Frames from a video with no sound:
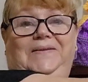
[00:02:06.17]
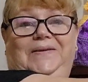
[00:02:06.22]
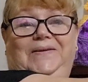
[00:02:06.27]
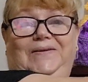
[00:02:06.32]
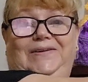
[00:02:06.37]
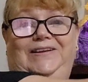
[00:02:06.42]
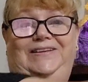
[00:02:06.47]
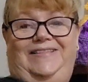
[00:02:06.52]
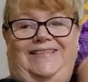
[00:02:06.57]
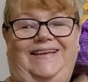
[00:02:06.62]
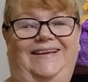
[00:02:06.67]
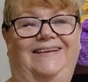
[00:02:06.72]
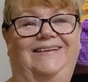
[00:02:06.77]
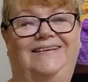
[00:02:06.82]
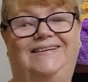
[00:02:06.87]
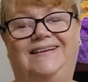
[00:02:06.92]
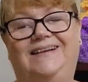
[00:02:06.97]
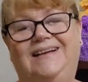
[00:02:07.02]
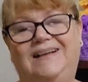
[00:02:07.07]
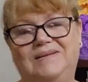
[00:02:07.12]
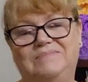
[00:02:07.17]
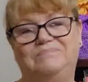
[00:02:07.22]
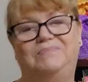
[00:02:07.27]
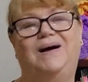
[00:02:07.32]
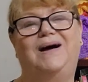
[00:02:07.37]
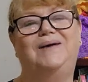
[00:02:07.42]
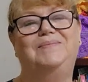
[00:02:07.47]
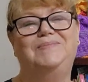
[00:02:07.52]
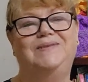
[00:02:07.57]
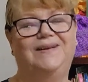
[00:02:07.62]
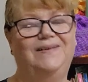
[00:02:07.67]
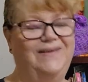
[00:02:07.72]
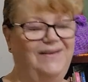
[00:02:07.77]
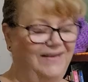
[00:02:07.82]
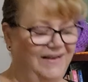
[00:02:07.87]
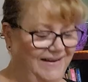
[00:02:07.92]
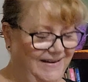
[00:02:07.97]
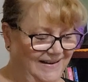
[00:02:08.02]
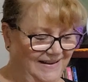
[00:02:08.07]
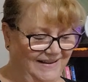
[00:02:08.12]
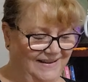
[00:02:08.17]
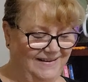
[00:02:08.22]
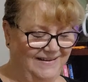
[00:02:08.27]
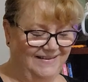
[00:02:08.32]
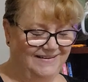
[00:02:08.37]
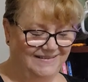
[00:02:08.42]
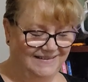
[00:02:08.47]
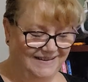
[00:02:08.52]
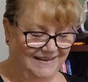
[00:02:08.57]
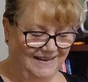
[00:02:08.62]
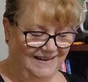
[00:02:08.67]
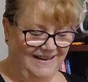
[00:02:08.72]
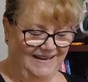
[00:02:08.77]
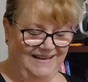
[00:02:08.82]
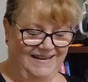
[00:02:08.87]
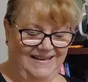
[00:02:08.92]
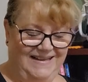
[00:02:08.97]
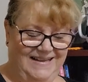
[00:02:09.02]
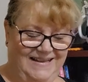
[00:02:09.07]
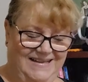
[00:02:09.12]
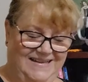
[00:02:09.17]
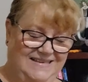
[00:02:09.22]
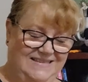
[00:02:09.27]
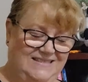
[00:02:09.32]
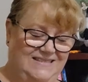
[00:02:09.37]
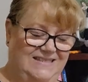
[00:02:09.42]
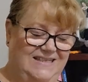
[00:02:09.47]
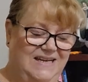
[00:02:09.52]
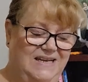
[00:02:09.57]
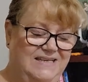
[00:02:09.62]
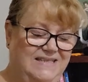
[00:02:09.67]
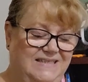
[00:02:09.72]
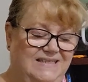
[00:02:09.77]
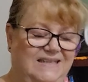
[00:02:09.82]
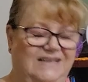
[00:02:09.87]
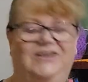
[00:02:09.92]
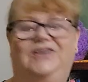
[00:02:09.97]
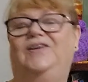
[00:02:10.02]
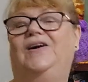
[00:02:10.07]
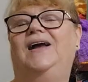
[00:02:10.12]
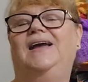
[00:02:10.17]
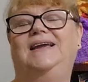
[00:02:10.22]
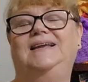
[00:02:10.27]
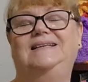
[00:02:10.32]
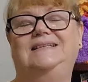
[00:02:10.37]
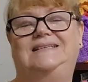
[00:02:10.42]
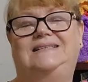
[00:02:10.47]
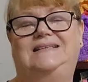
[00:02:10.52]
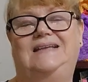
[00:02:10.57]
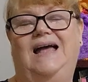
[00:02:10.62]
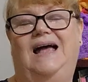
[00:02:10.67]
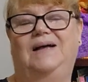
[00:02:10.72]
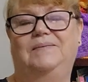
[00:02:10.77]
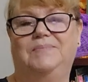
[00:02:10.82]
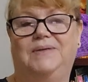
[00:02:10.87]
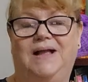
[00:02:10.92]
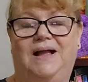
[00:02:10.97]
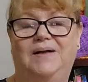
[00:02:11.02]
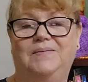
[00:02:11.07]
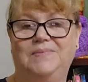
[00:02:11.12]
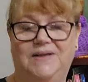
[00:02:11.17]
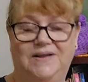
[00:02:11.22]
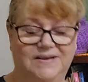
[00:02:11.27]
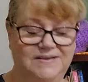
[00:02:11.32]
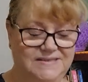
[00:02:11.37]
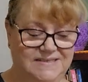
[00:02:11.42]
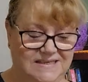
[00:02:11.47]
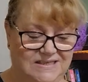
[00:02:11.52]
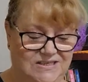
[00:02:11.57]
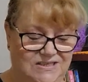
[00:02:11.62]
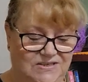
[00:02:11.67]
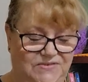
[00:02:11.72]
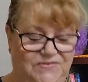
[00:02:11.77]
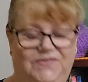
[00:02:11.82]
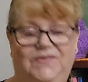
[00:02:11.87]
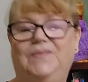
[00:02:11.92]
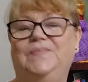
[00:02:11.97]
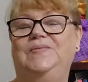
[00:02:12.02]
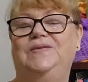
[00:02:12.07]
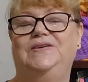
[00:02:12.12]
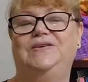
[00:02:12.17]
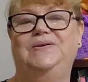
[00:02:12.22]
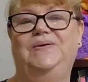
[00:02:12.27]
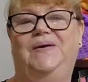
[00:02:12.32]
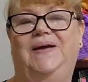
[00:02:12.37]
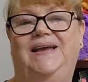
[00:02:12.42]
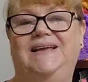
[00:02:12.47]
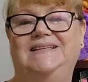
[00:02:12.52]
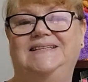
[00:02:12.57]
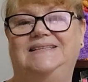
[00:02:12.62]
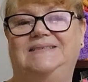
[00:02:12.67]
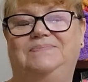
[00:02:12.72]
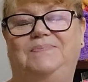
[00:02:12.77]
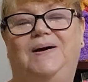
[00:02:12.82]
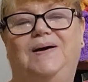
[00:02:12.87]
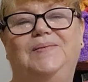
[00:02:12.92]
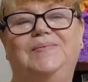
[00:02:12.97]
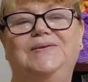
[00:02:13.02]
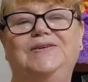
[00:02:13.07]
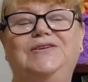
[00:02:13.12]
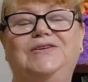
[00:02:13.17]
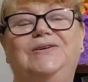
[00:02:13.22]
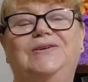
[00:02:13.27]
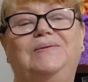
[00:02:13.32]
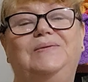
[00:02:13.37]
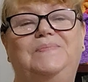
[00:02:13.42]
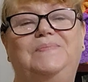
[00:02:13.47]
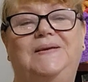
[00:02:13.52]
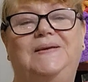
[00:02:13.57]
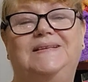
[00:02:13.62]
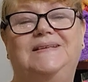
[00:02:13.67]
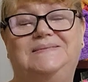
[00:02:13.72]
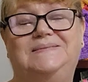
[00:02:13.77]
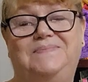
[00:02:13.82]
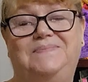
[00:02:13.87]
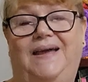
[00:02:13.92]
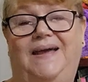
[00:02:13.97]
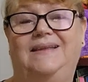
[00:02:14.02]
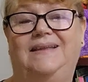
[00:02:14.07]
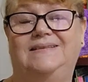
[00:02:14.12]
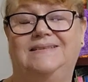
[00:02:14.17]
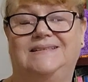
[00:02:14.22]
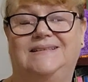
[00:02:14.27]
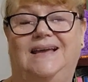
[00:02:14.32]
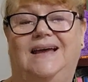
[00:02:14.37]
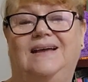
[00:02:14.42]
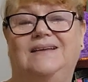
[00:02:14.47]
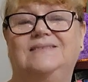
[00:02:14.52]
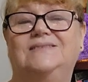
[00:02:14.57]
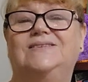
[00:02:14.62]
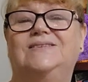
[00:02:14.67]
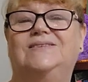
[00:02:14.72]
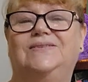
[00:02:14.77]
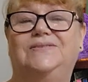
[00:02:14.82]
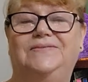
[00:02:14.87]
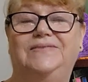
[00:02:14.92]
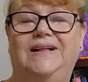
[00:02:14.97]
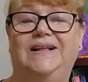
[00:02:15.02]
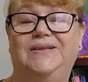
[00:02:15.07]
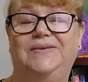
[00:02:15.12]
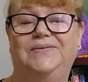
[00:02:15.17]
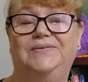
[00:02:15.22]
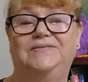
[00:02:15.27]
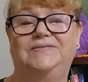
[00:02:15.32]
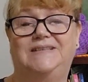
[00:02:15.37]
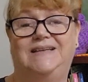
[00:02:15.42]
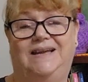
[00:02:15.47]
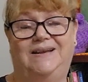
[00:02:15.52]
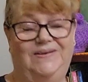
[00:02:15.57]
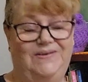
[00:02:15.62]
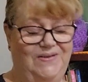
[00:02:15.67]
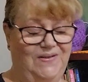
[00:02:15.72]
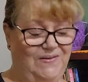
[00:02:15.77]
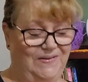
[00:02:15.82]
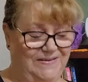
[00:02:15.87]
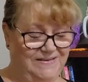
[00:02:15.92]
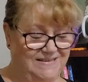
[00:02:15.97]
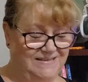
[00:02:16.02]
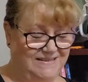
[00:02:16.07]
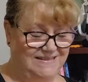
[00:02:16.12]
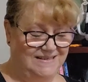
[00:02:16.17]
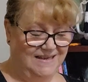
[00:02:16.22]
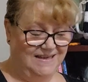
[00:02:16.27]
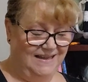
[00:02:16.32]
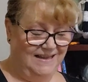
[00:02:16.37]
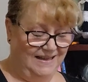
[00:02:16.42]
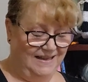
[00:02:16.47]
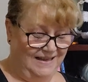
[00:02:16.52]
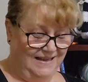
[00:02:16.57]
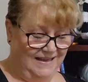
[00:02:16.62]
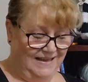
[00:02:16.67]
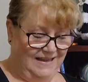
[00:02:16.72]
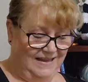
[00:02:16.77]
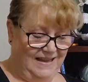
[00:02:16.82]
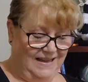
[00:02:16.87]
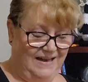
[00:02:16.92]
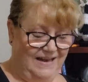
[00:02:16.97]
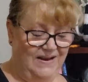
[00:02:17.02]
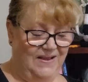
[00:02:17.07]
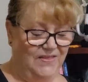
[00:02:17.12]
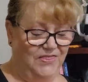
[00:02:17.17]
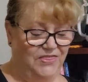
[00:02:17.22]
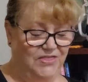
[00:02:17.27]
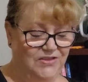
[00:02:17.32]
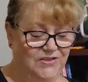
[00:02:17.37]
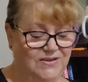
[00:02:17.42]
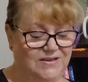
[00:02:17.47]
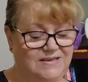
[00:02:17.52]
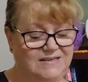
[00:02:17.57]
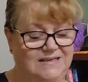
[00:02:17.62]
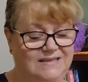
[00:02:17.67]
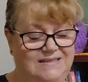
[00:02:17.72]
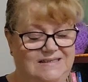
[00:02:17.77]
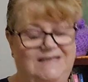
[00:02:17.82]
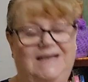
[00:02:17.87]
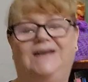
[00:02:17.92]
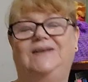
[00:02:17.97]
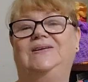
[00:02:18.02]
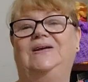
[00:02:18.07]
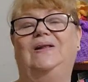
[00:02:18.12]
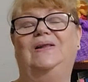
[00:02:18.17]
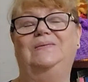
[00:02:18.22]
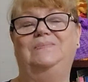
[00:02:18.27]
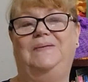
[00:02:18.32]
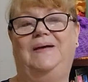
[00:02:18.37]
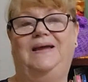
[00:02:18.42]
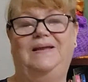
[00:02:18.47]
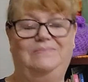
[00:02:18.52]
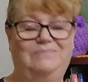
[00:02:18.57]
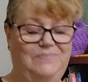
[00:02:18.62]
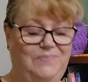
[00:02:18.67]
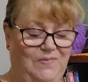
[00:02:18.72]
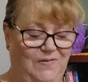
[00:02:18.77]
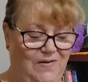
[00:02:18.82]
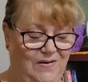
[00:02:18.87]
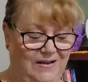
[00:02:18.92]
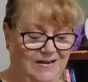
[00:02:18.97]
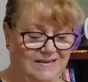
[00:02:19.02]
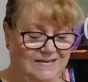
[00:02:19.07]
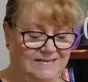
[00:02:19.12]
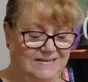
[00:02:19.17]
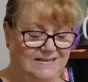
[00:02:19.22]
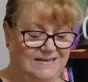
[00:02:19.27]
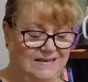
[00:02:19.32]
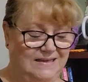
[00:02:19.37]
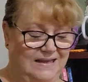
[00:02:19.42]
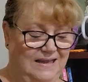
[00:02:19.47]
do you think? Barbara Linehard. She did a great cup cozy. She's from the US. Barbara, you can pick some patterns out to the value of $10. And our third $10 pattern prize,